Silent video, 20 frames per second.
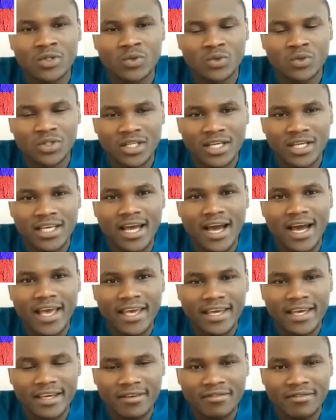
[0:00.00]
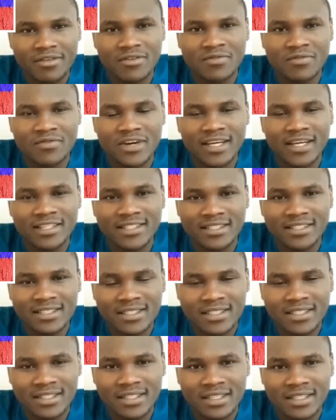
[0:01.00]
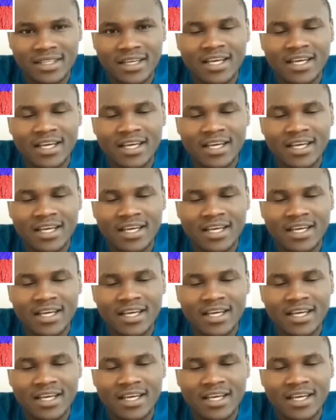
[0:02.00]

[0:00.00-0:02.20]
Today I have invited